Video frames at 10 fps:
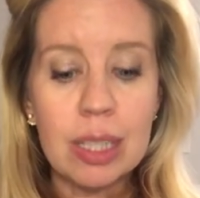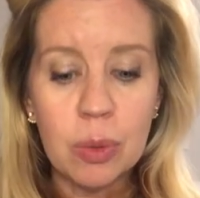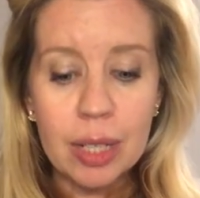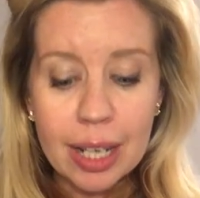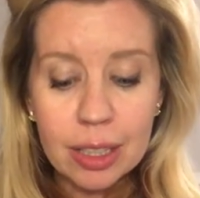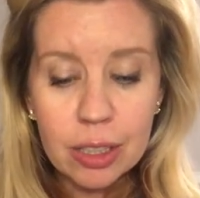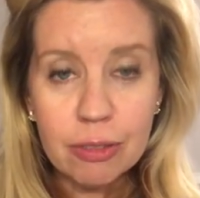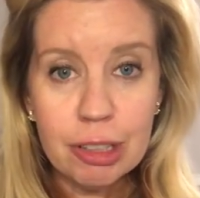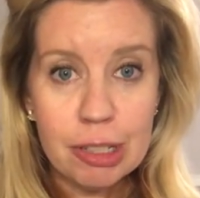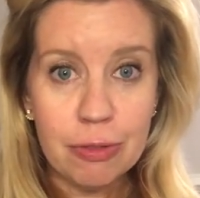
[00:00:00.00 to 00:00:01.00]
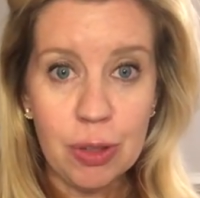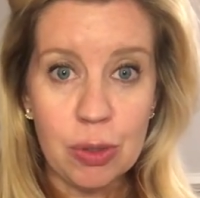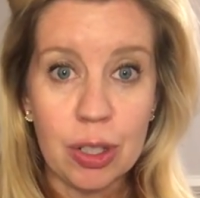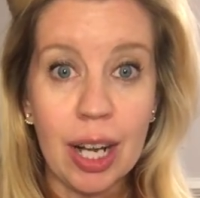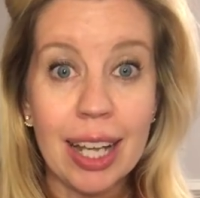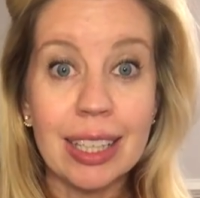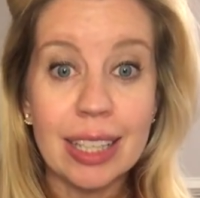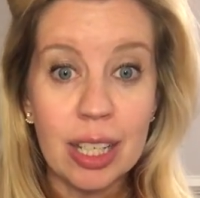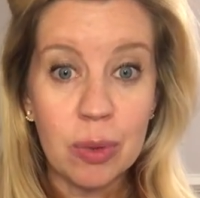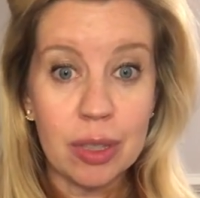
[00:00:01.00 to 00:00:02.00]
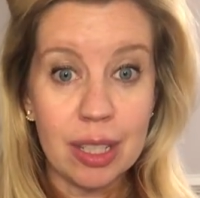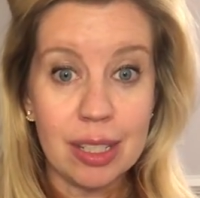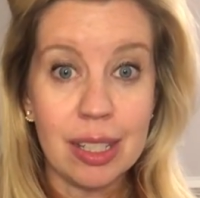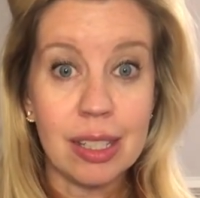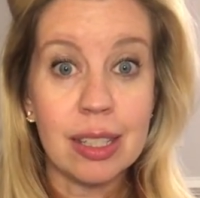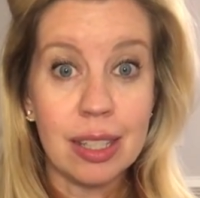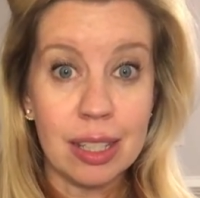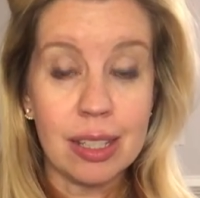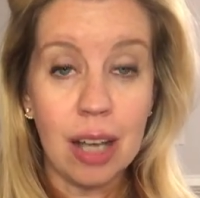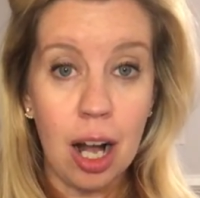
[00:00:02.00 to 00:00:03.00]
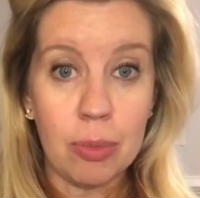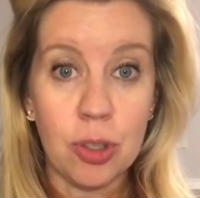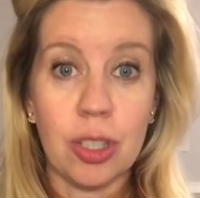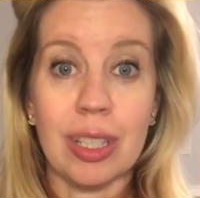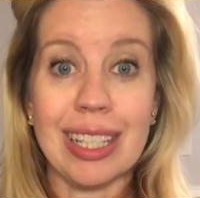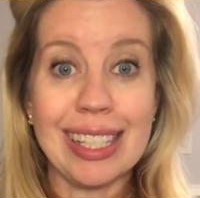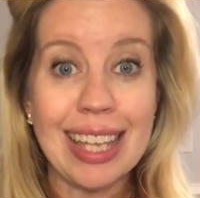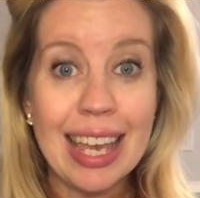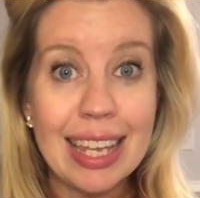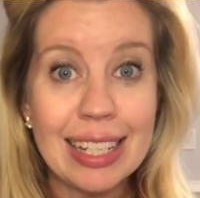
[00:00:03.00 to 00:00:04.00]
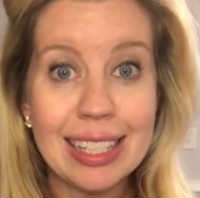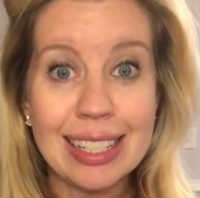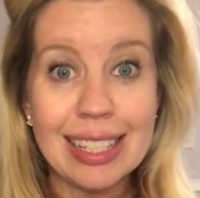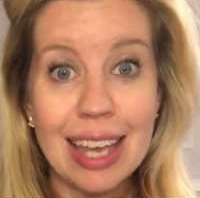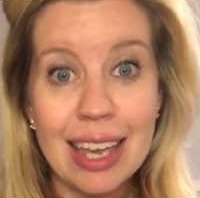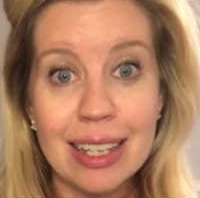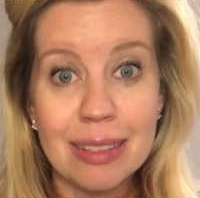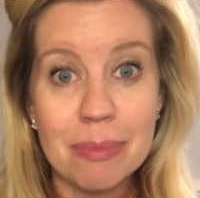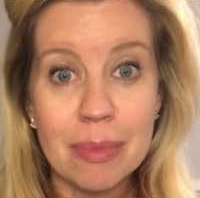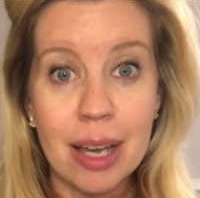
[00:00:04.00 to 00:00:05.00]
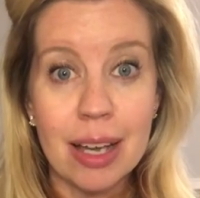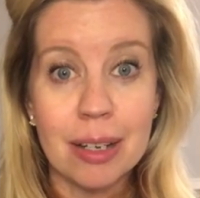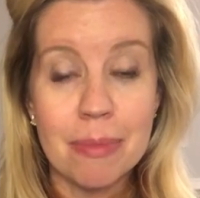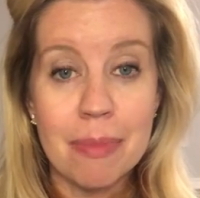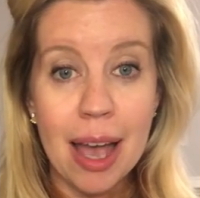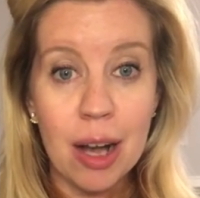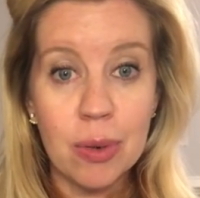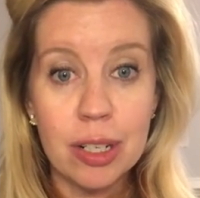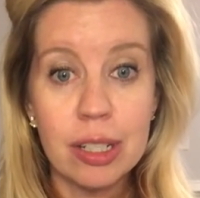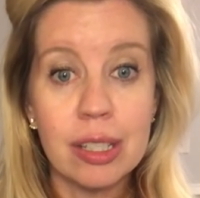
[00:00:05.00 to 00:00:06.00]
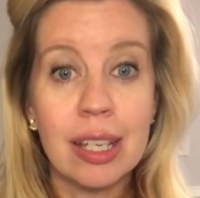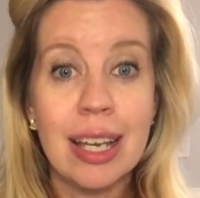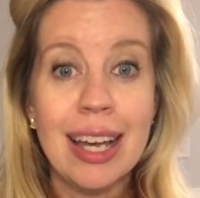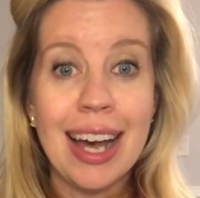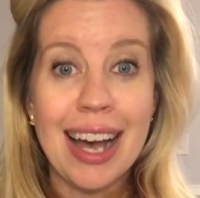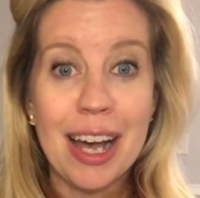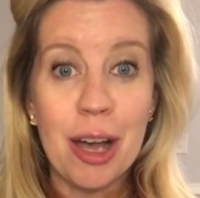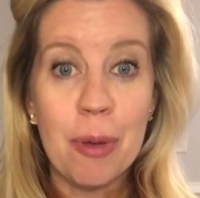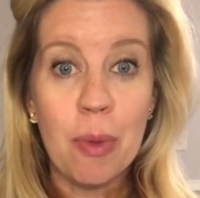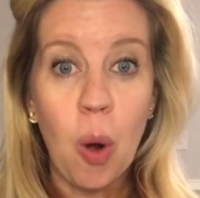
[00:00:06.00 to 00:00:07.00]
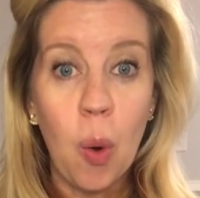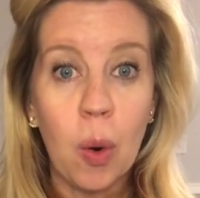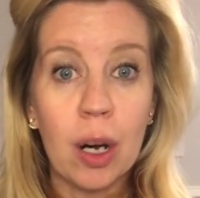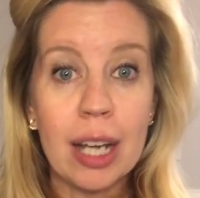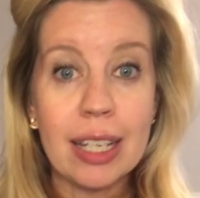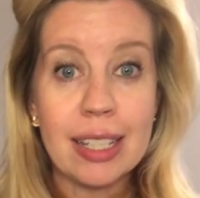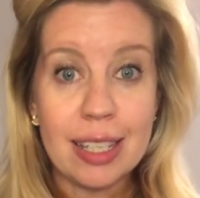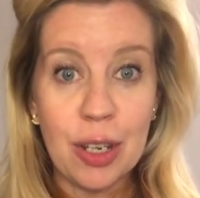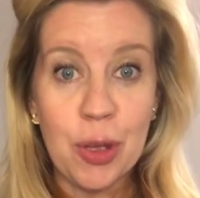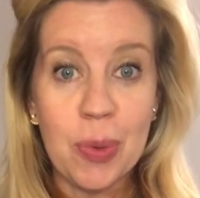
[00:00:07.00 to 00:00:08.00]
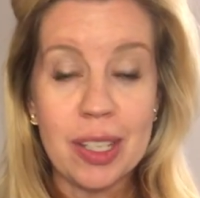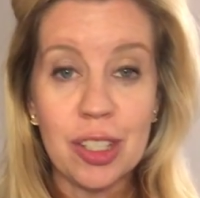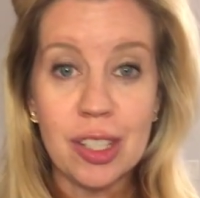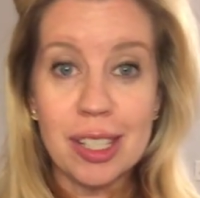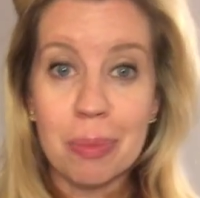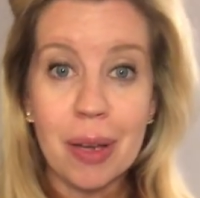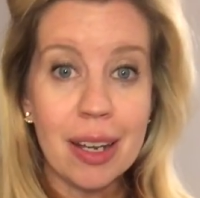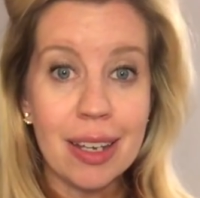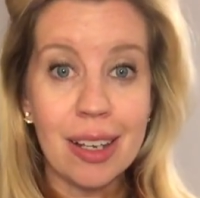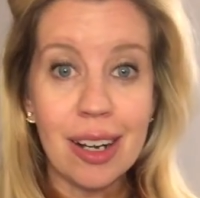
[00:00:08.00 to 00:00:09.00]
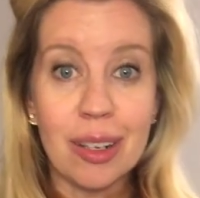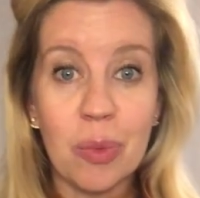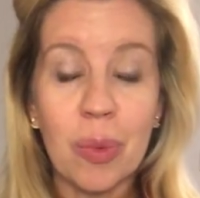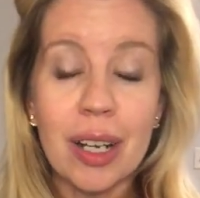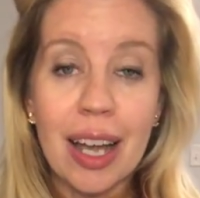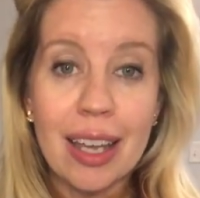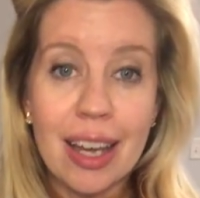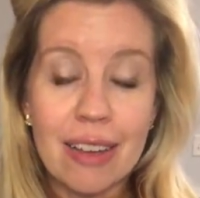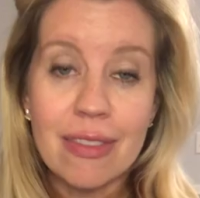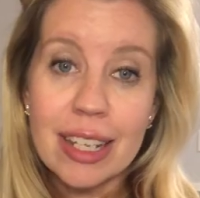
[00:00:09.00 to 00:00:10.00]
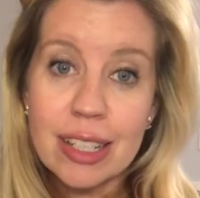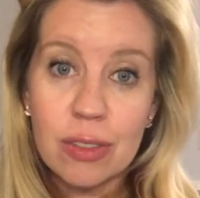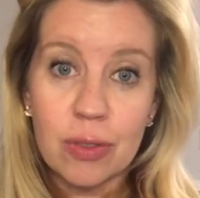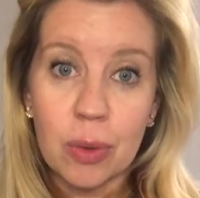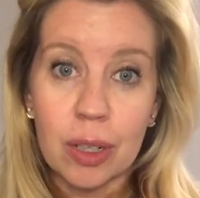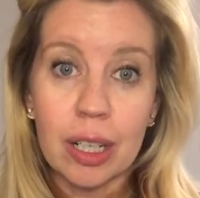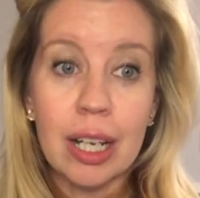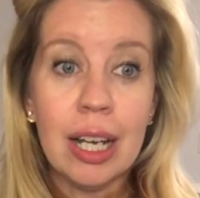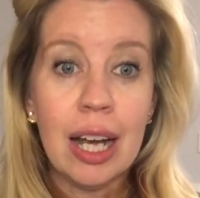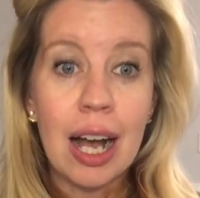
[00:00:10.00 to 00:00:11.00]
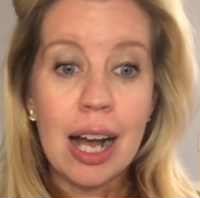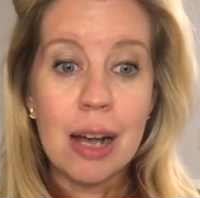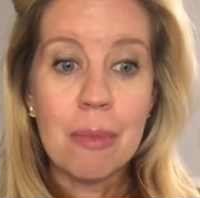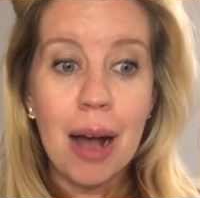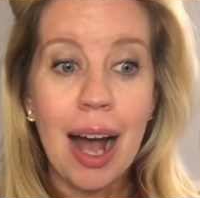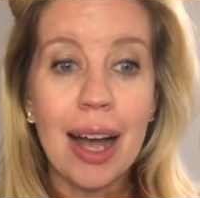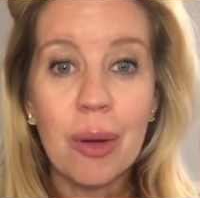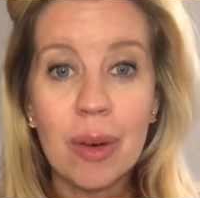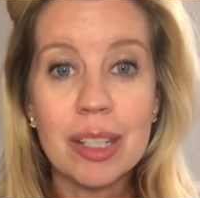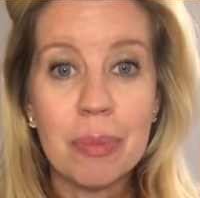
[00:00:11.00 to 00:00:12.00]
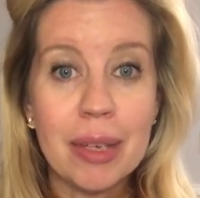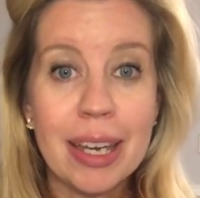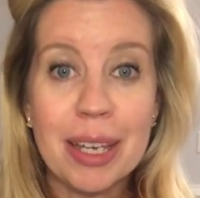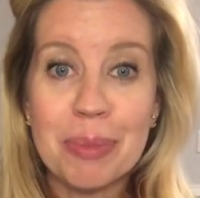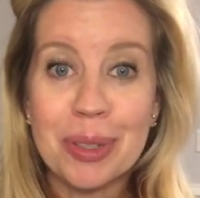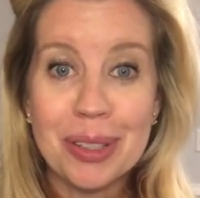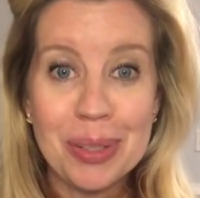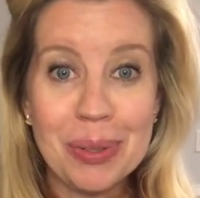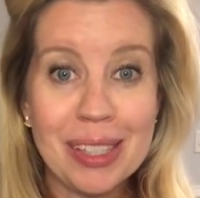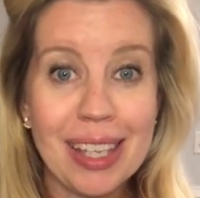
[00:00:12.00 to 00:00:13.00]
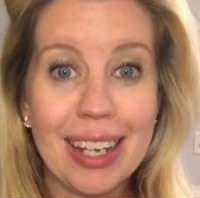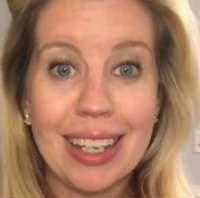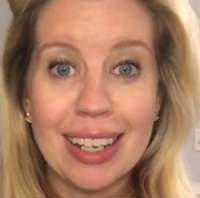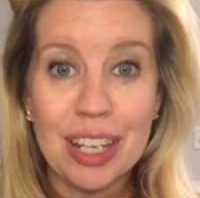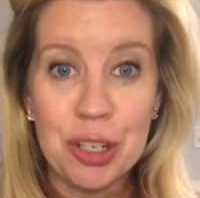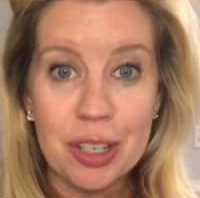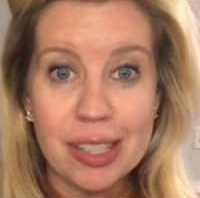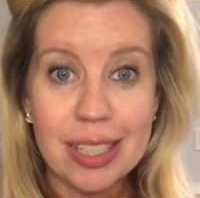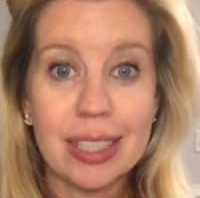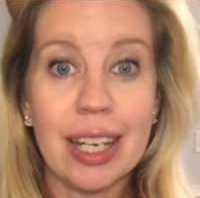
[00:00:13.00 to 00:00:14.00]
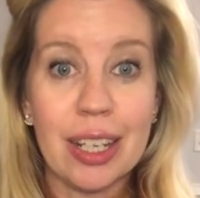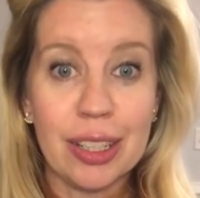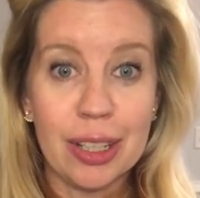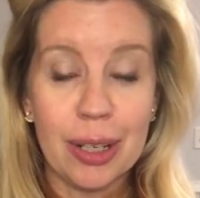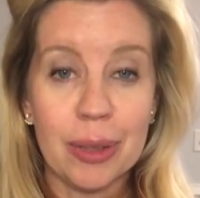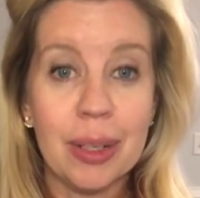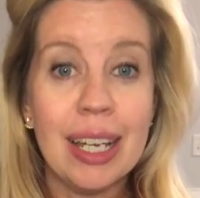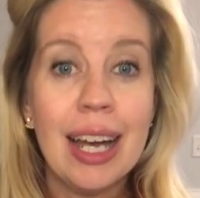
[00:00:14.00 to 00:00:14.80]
When I look for a diffuser, I like one that does this option, this 8 to 10 hours, or a continuous, just depending on what I have needs for. I want to be able to set it and just let it go,